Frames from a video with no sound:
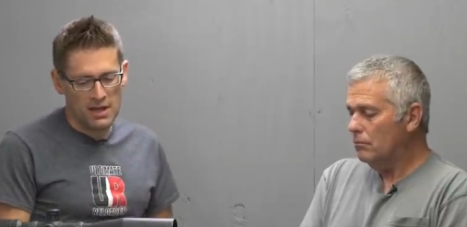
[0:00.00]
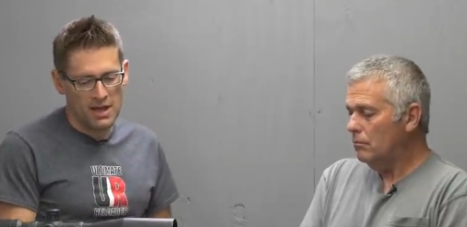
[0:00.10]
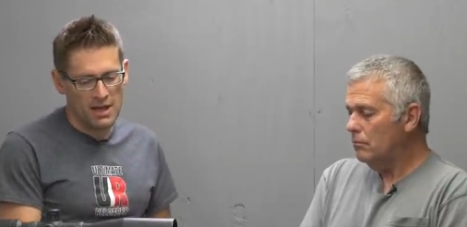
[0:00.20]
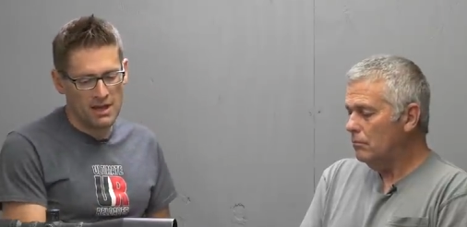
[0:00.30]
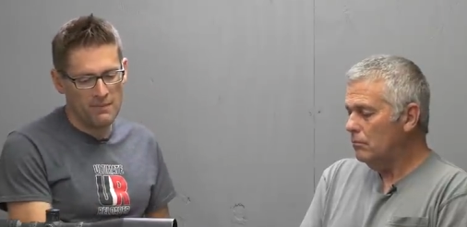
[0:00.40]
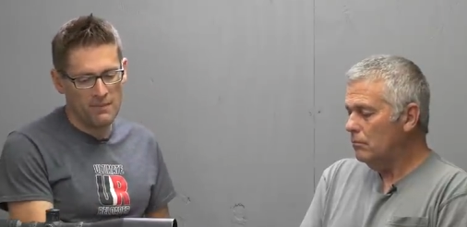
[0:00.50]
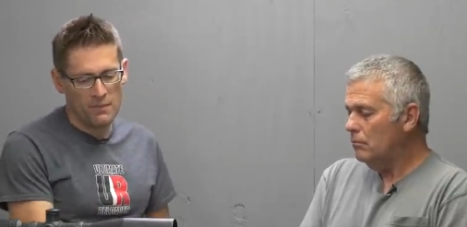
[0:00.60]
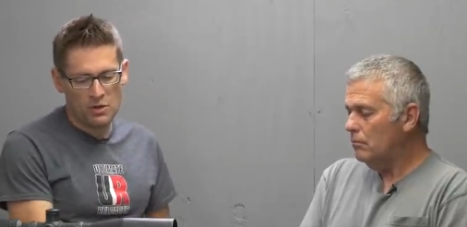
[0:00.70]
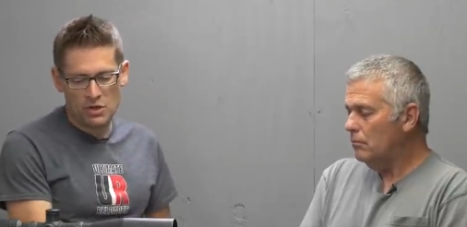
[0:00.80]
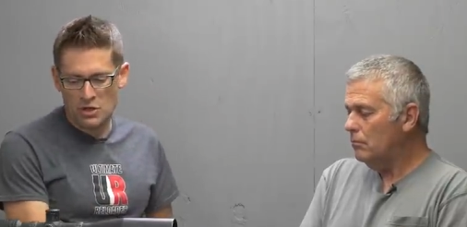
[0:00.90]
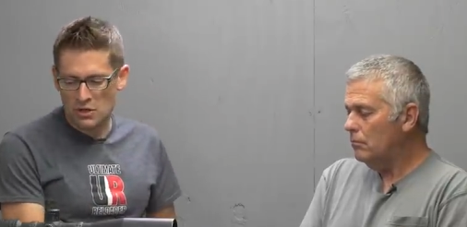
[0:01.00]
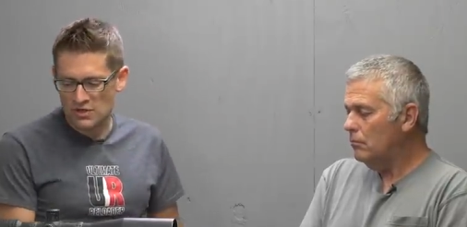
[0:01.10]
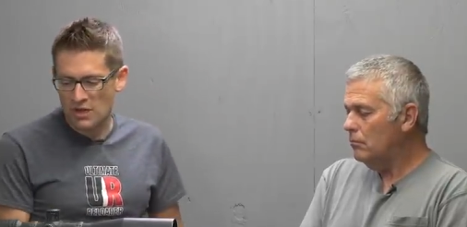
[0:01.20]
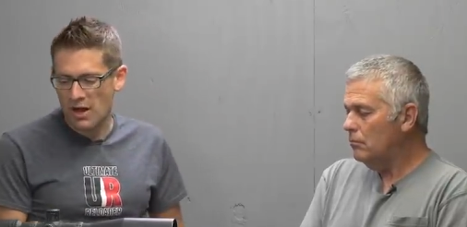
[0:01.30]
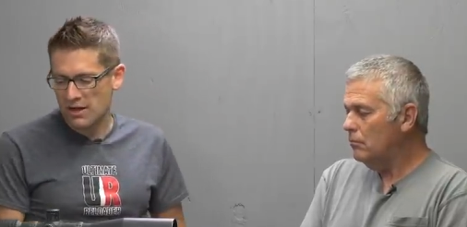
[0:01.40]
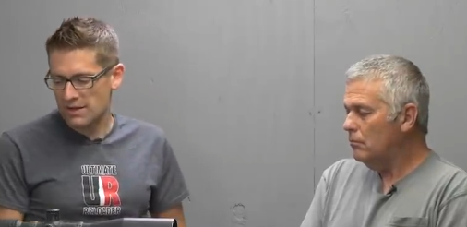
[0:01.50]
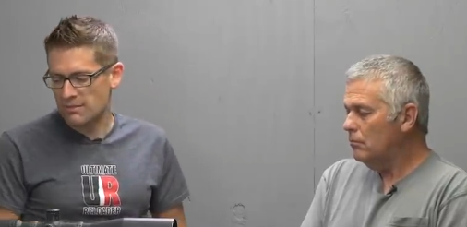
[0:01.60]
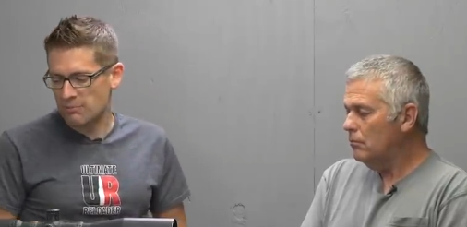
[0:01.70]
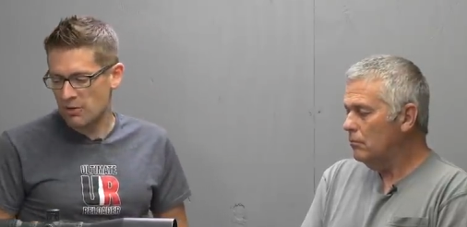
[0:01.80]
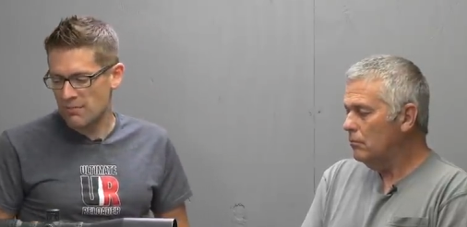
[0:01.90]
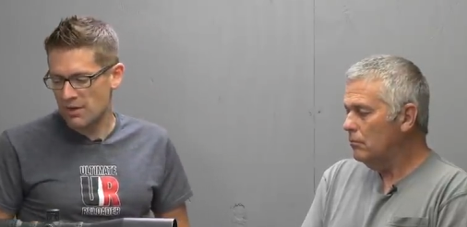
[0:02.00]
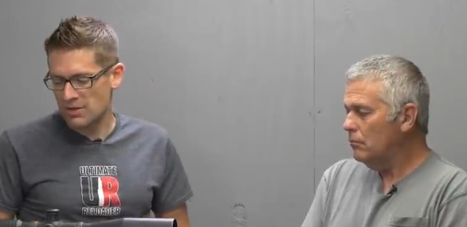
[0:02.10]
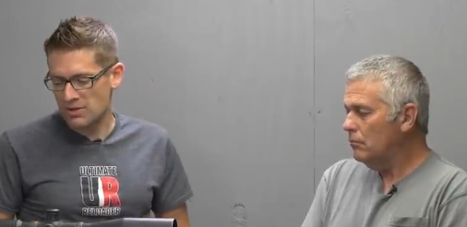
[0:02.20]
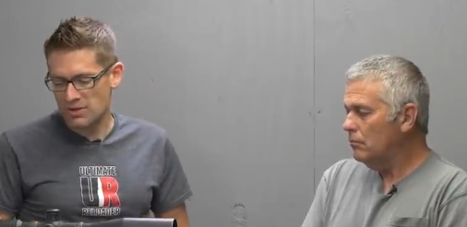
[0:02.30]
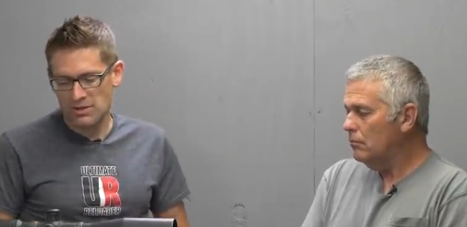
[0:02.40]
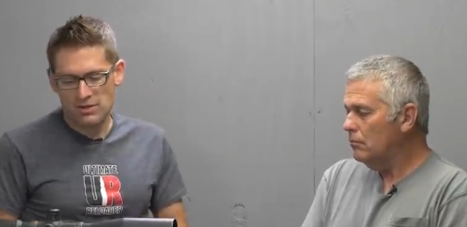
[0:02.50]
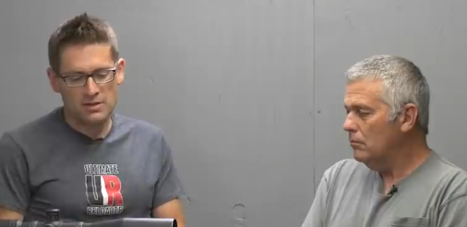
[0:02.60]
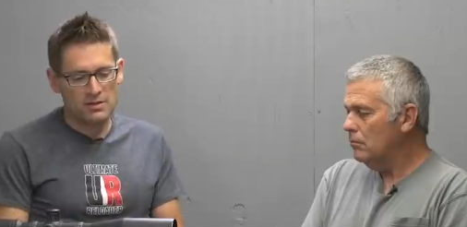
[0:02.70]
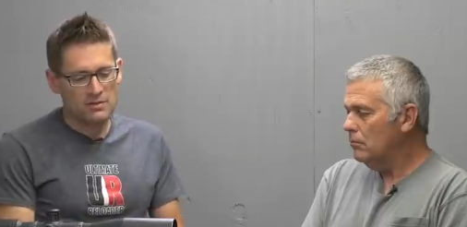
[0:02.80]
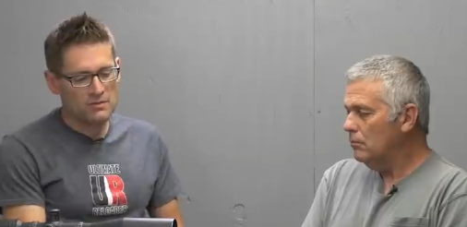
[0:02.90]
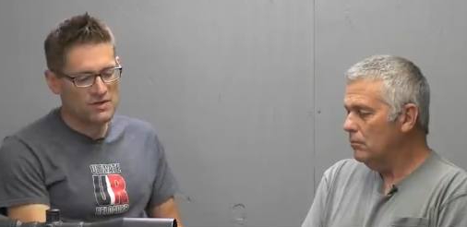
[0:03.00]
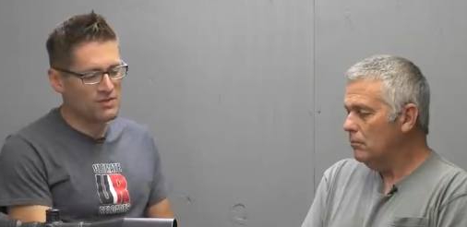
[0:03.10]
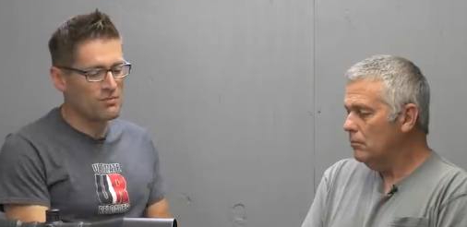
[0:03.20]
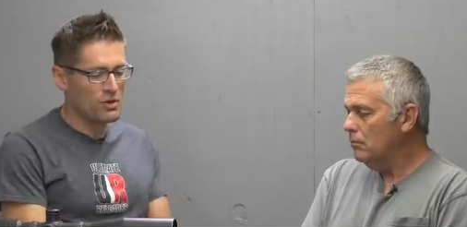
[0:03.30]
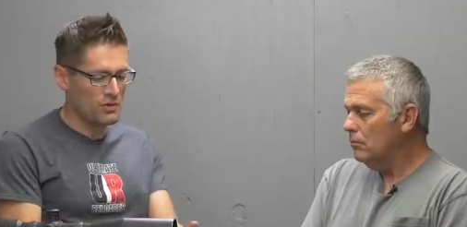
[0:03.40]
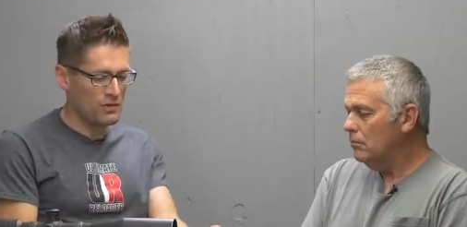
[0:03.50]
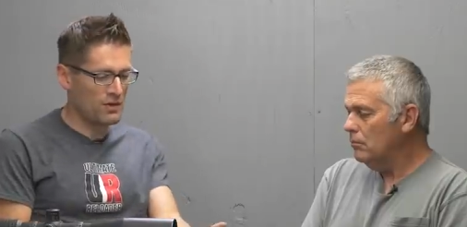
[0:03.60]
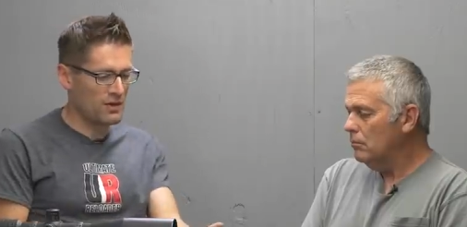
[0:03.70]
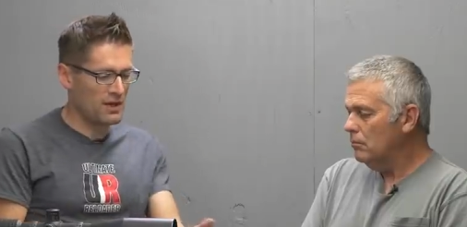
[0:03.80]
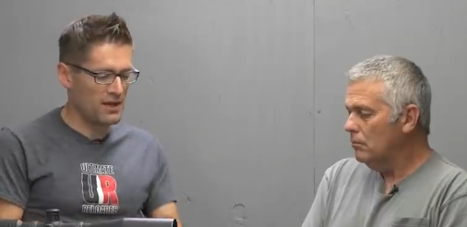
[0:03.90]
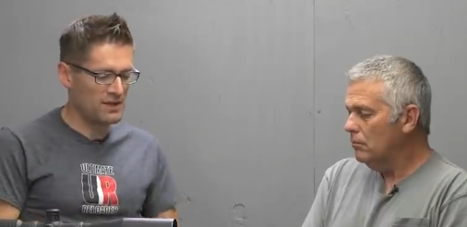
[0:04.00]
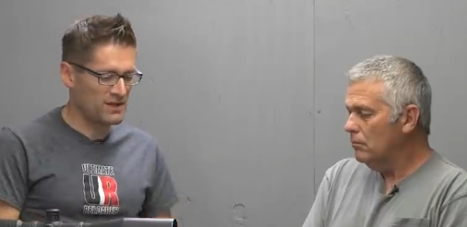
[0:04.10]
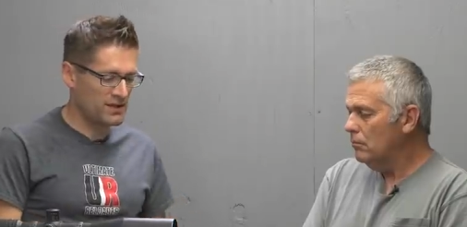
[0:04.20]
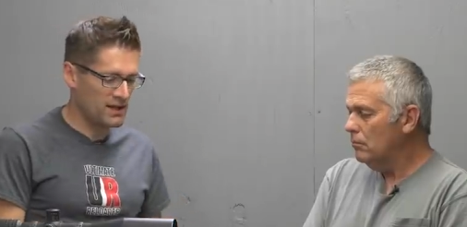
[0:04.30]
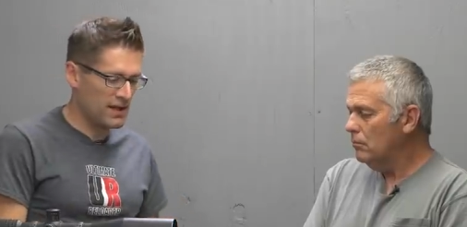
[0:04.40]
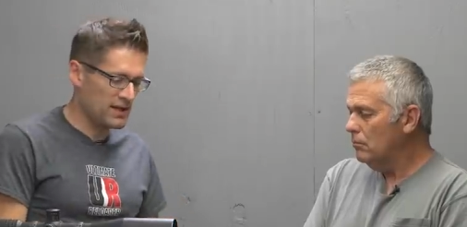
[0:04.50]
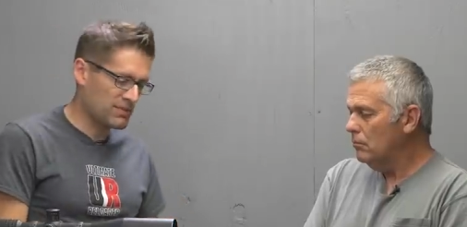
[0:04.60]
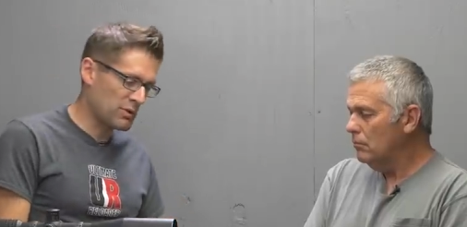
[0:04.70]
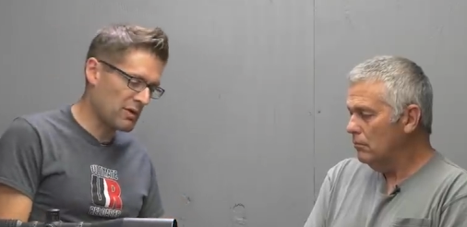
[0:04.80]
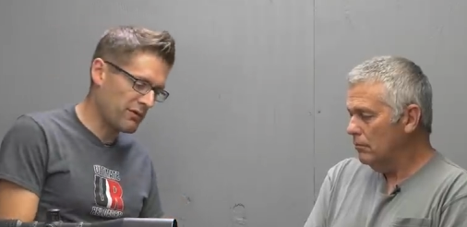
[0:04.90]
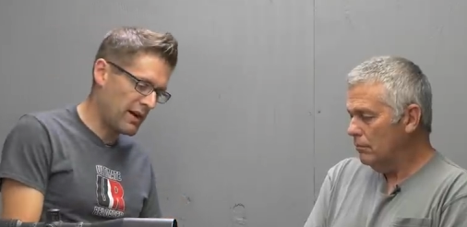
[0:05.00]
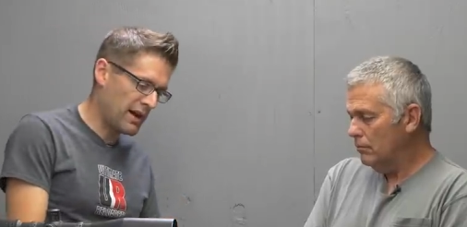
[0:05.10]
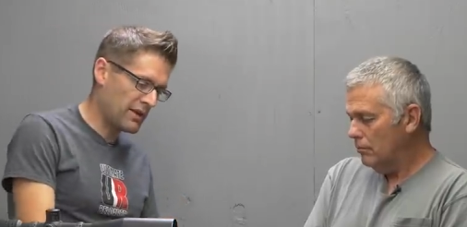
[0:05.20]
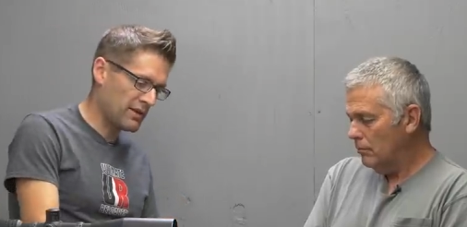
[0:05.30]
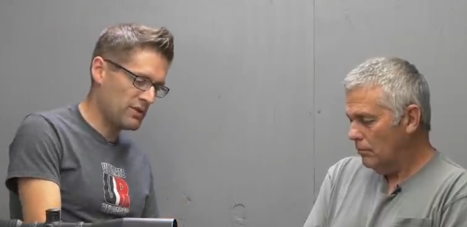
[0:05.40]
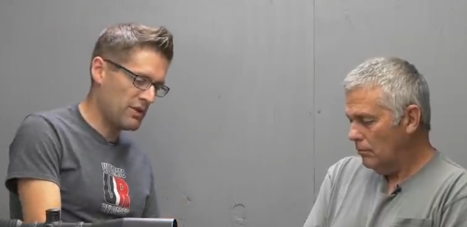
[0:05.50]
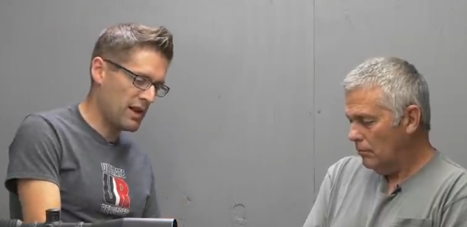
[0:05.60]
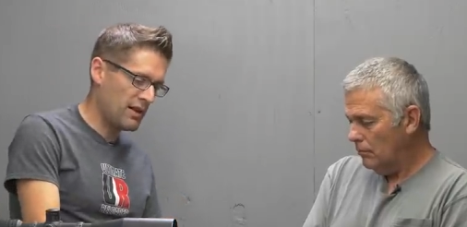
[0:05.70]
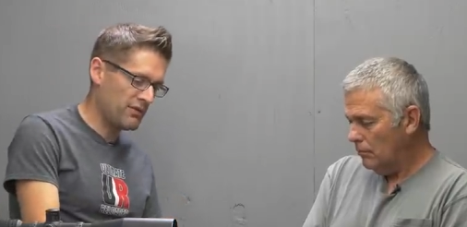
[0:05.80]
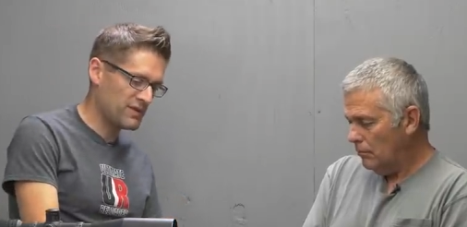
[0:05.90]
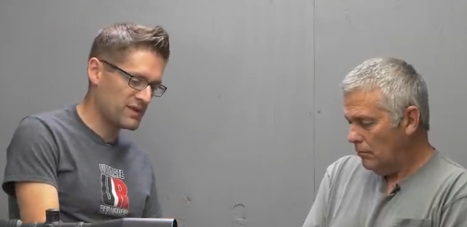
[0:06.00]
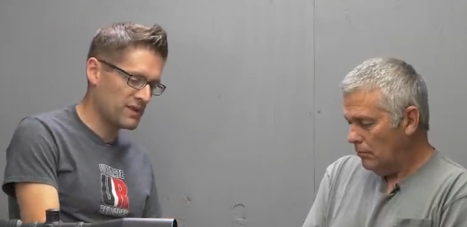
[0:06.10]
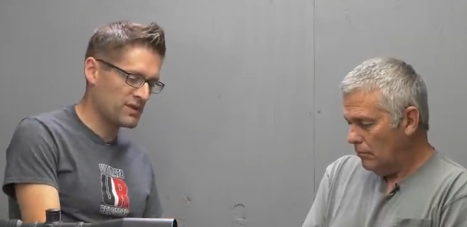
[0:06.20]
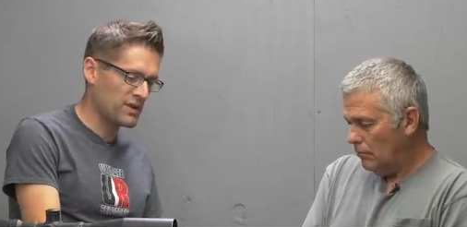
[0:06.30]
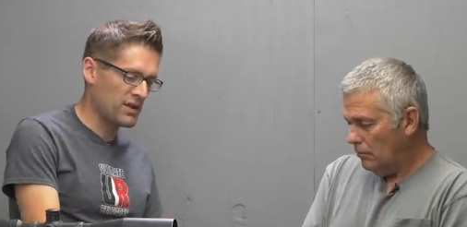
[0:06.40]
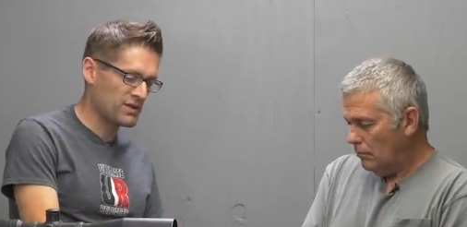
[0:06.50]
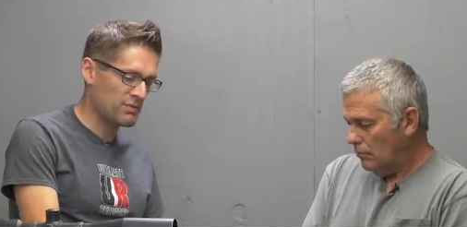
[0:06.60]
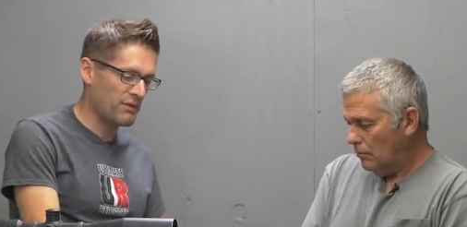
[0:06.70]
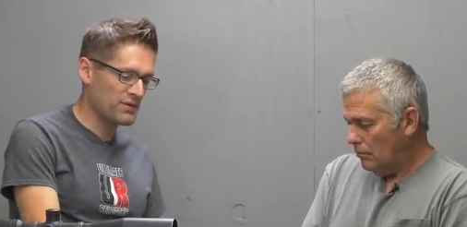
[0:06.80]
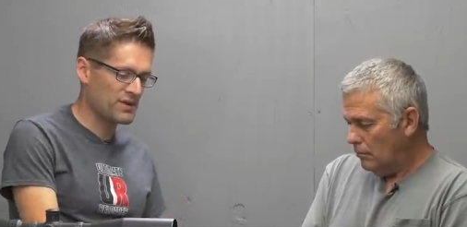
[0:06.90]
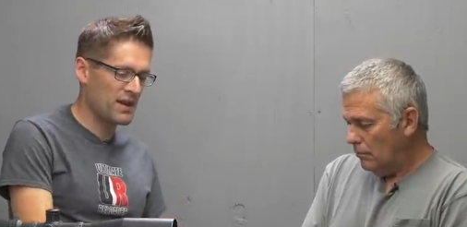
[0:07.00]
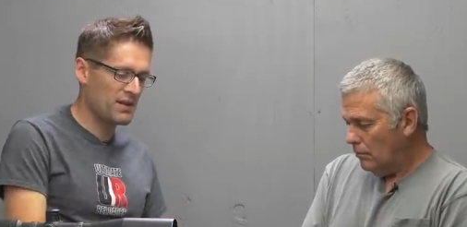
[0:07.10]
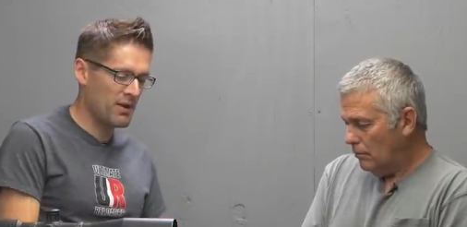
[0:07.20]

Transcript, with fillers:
Speaker 1: Um, your stock is pretty much smooth in its in its profile, and you have a swivel stud